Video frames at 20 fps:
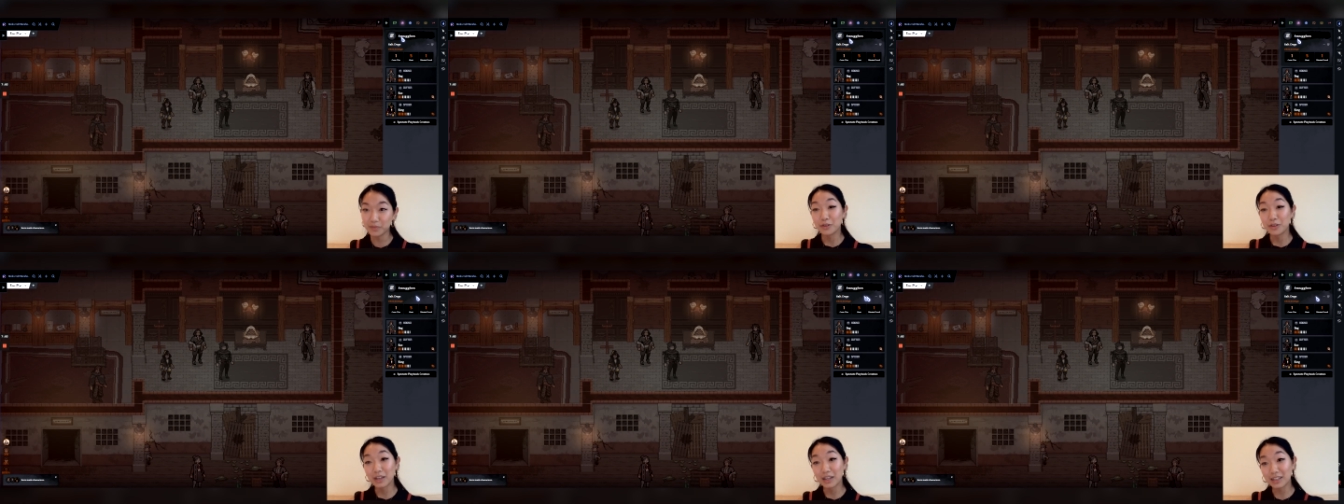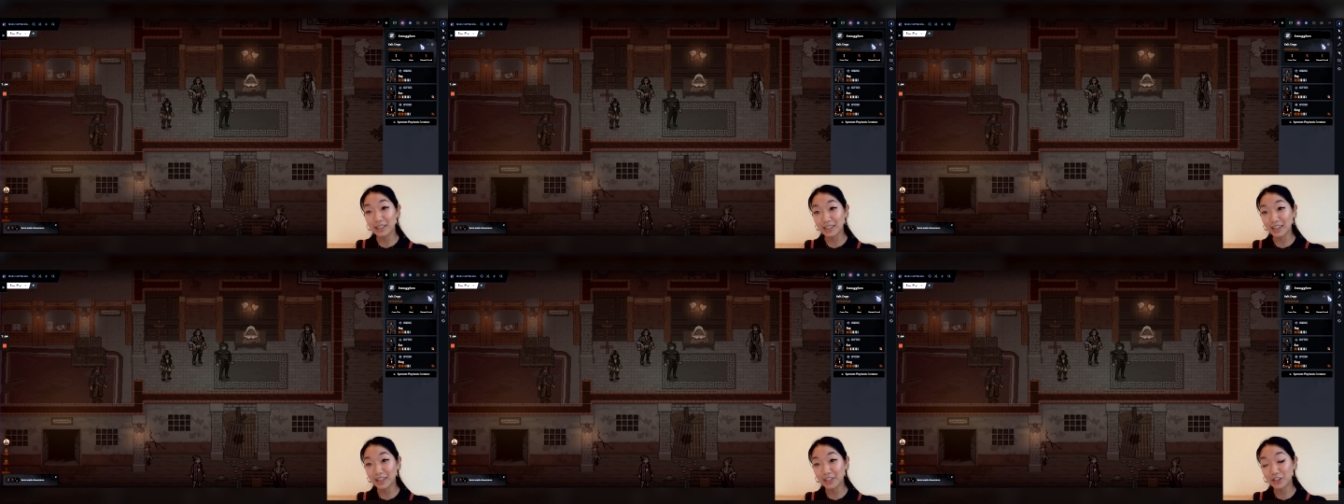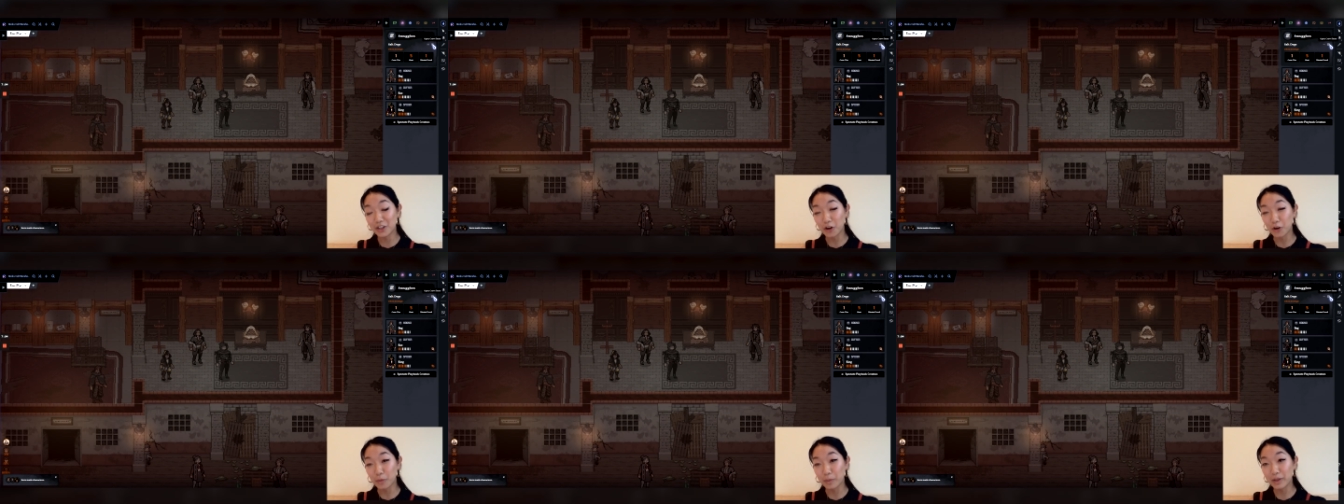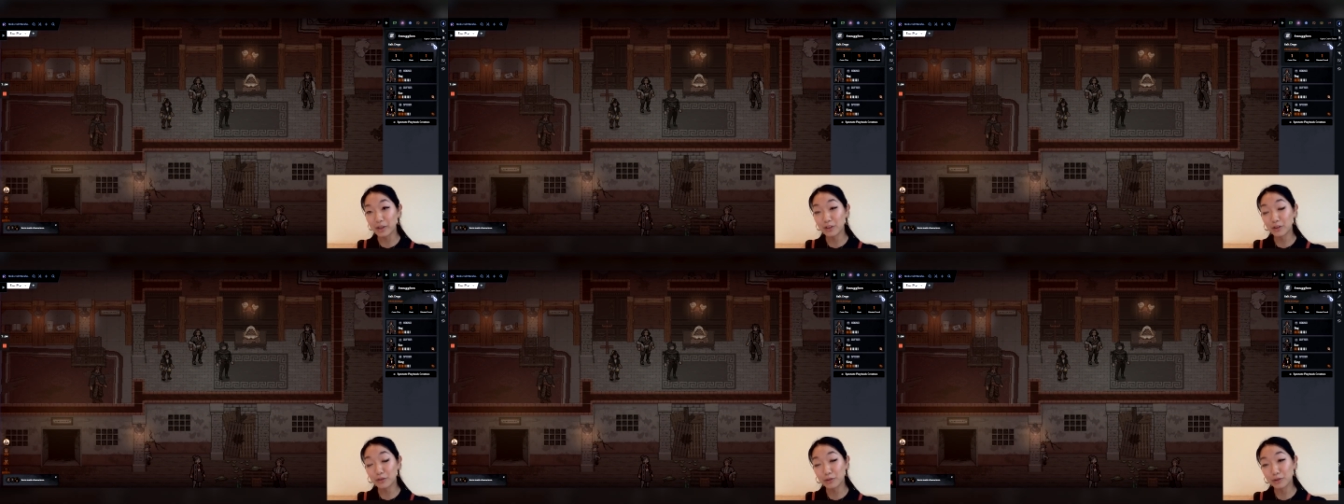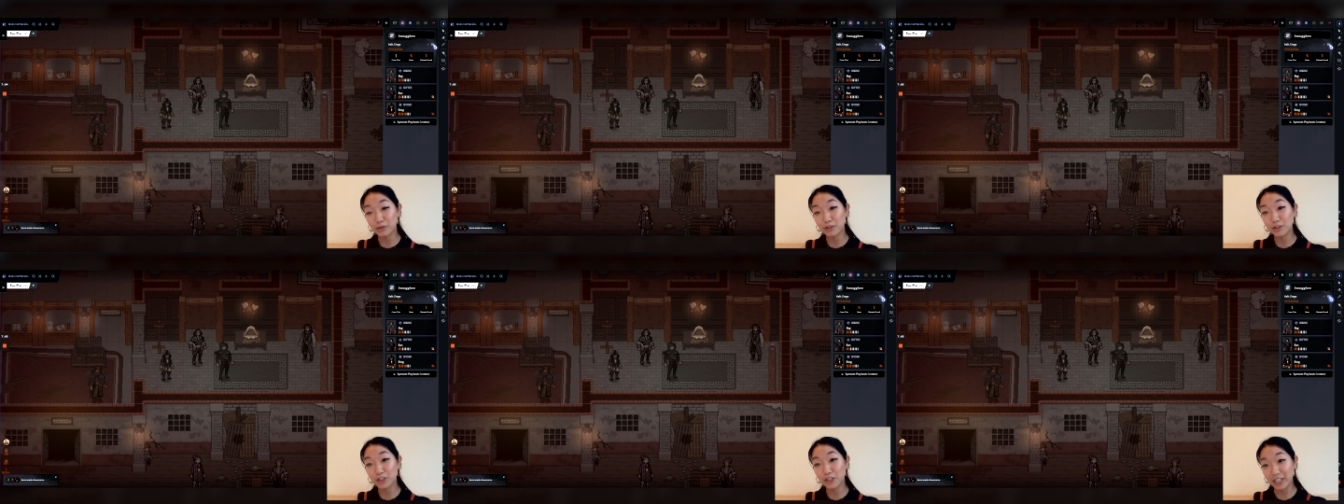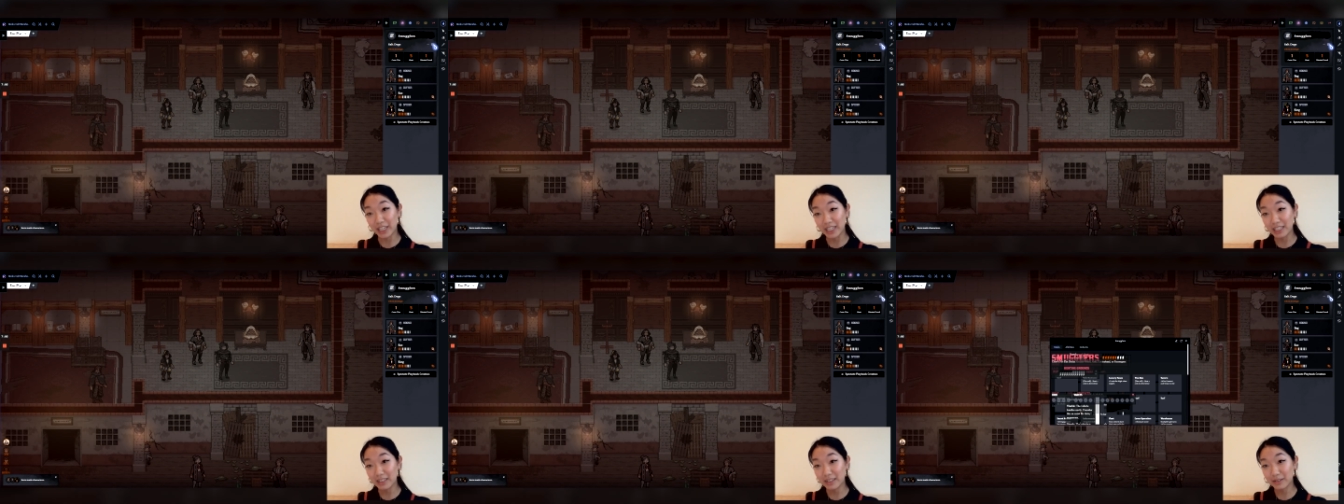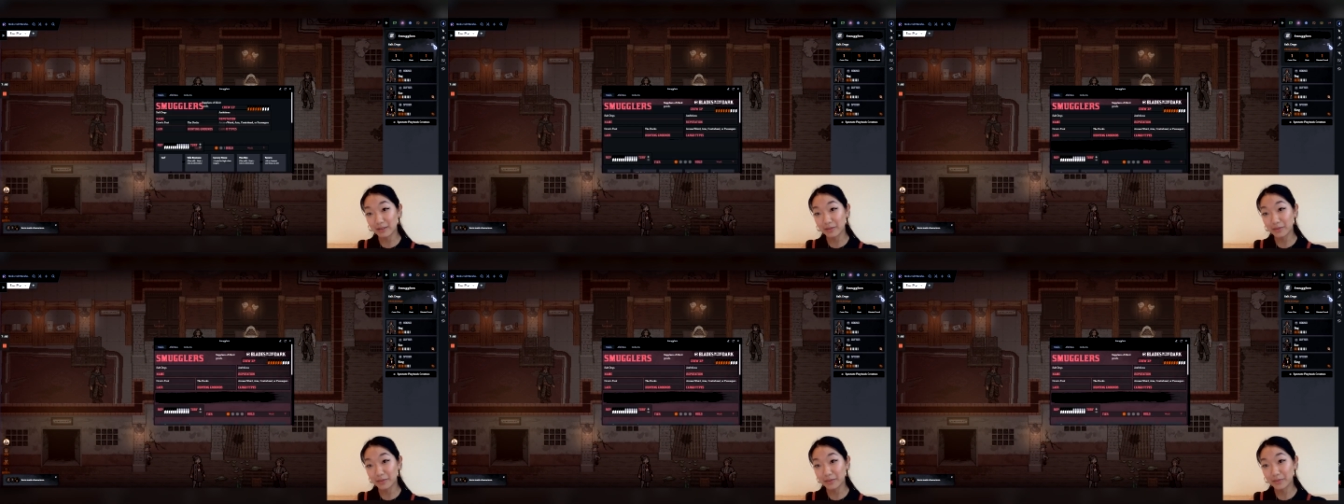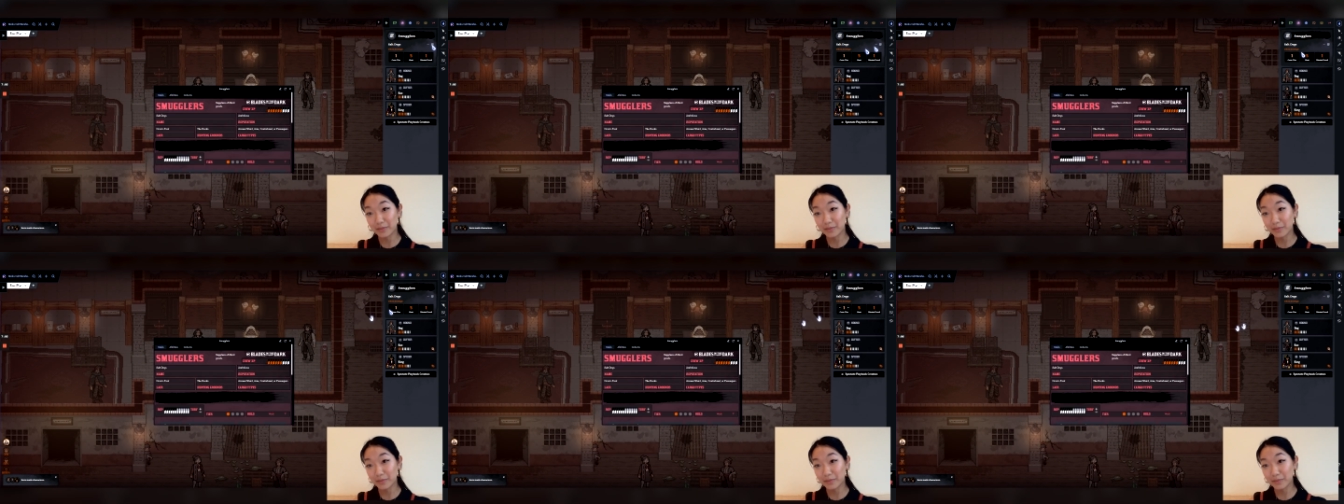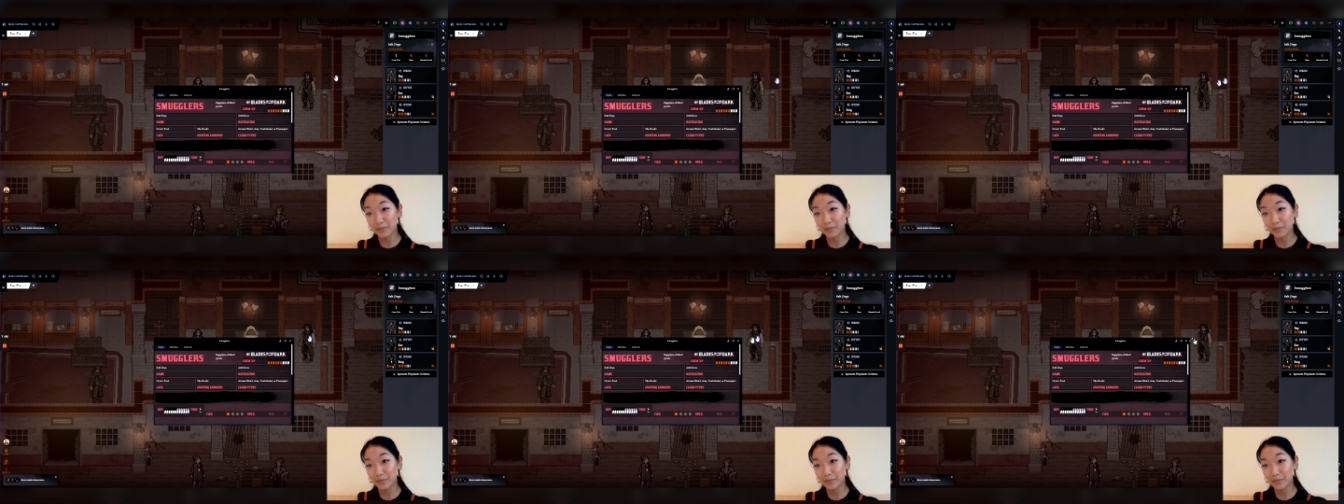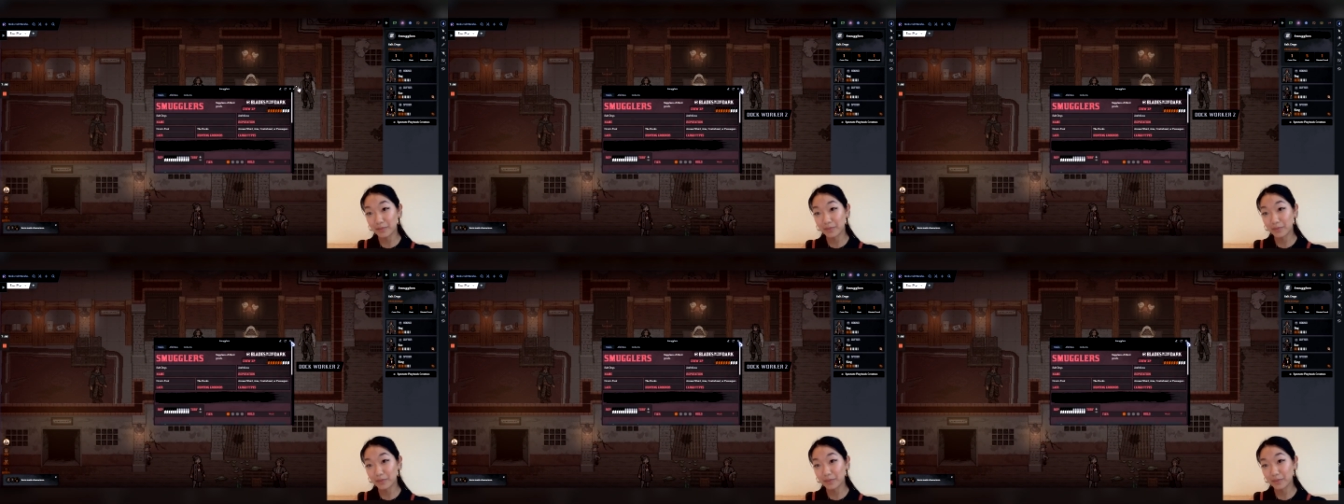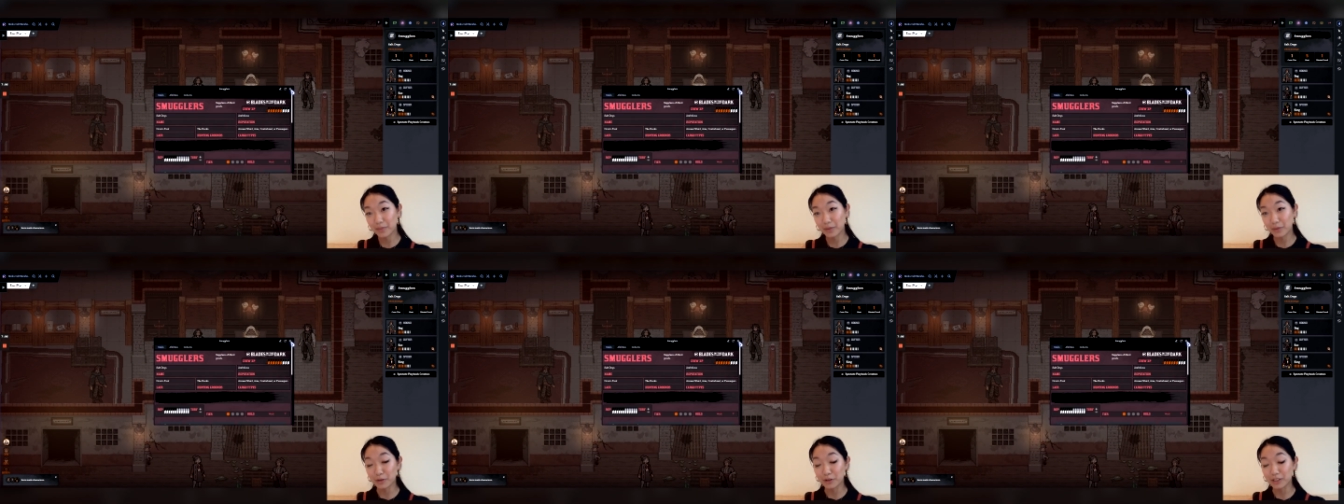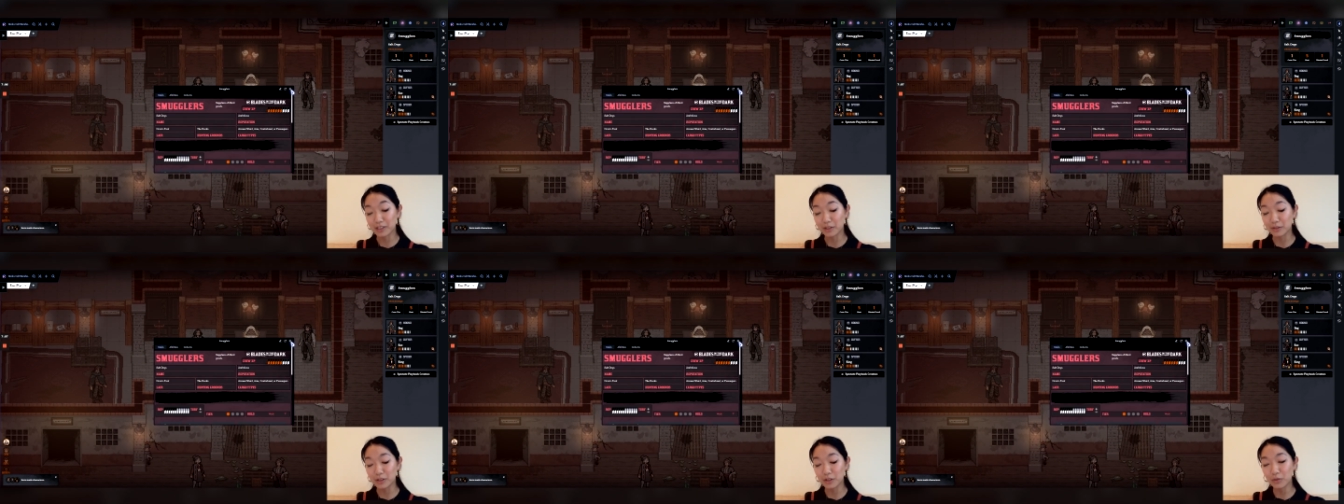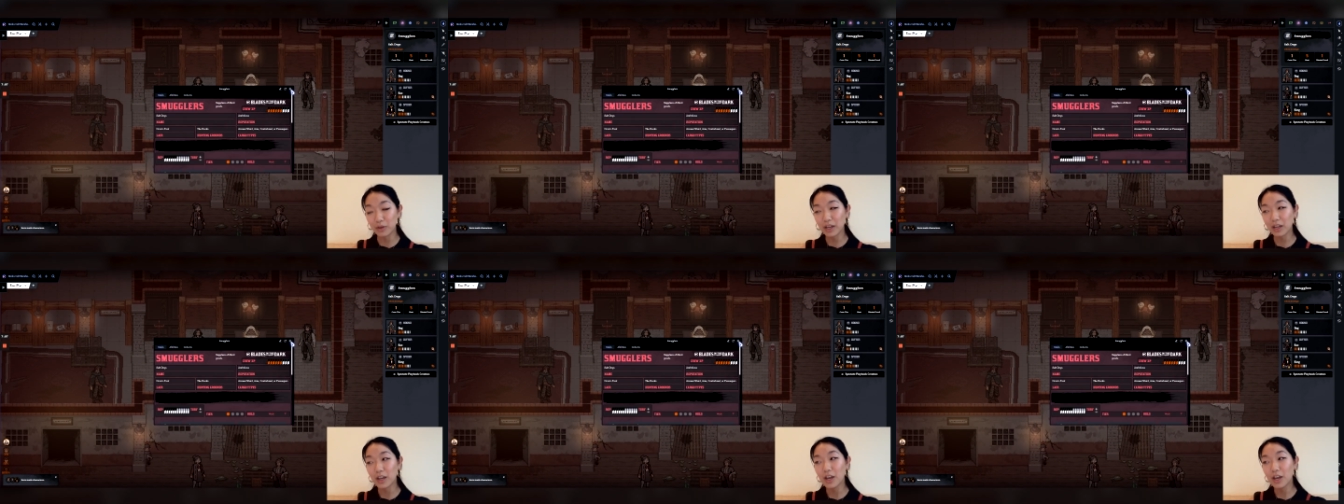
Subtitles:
You can click to open the crew sheet. I'll close that really quick.